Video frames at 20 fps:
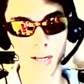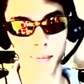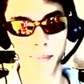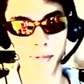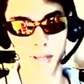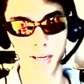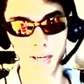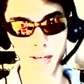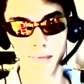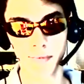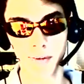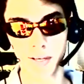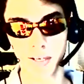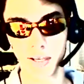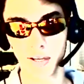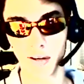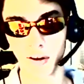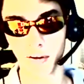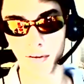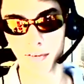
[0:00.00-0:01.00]
opinion
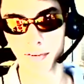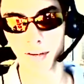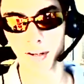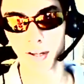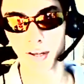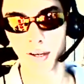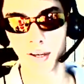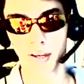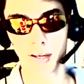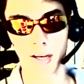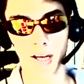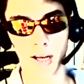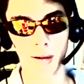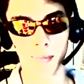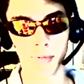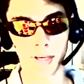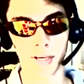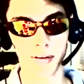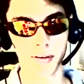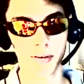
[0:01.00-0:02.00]
videos. I
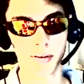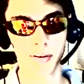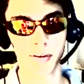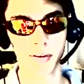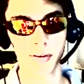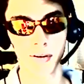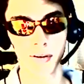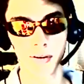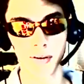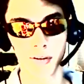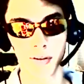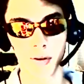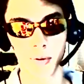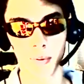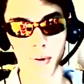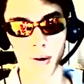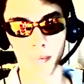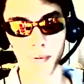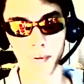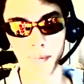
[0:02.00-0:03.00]
mean,
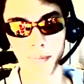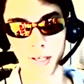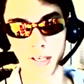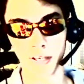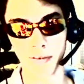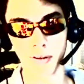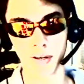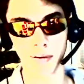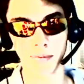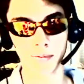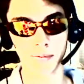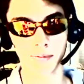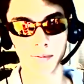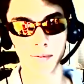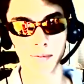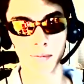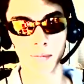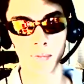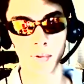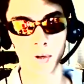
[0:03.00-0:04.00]
there'll probably be even
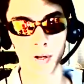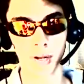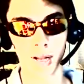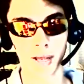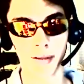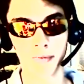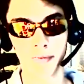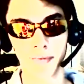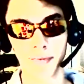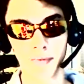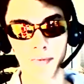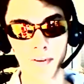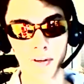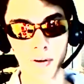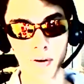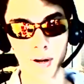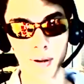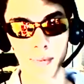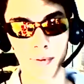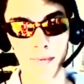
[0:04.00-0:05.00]
real life
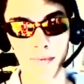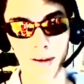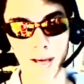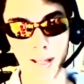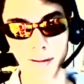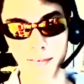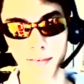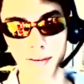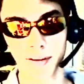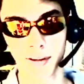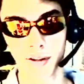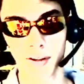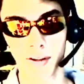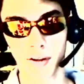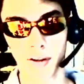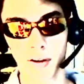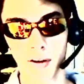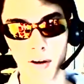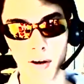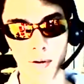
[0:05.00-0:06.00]
video game events,
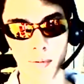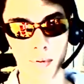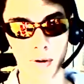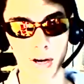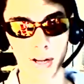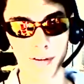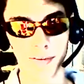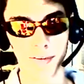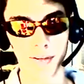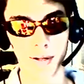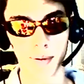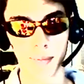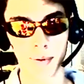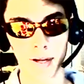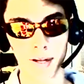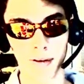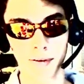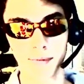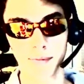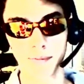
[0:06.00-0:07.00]
or what I think
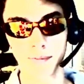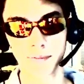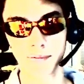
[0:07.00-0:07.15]
about